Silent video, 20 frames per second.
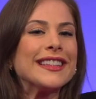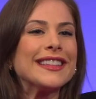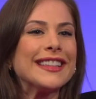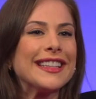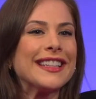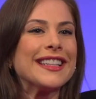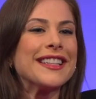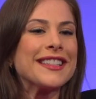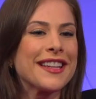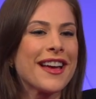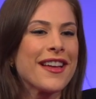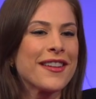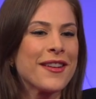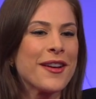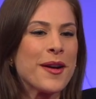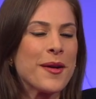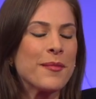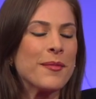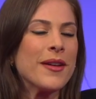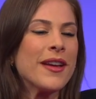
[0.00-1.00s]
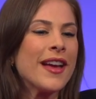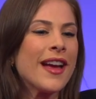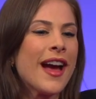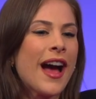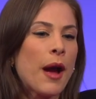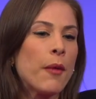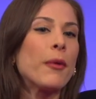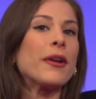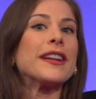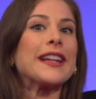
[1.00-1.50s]
Lena Dunham,
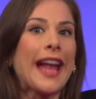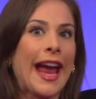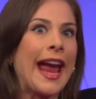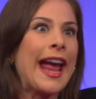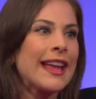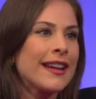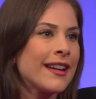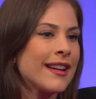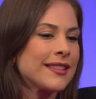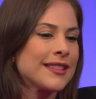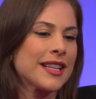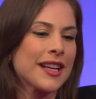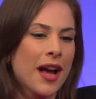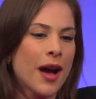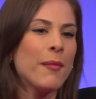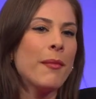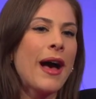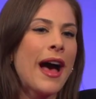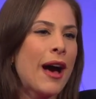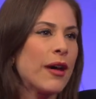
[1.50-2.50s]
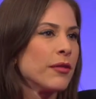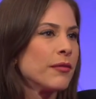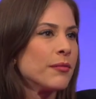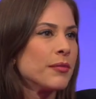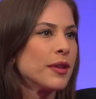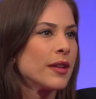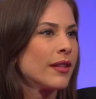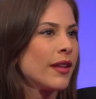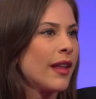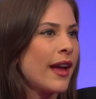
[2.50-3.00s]
I wanted Hannah to come out
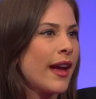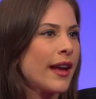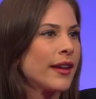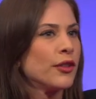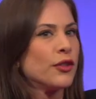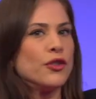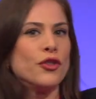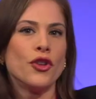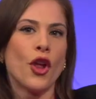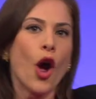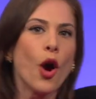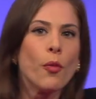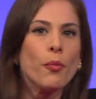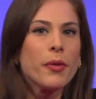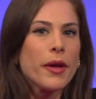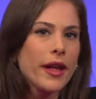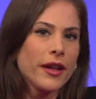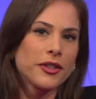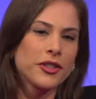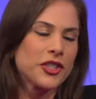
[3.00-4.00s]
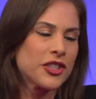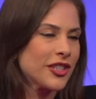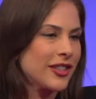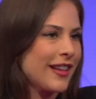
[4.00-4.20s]
and be like, "No, bitch,"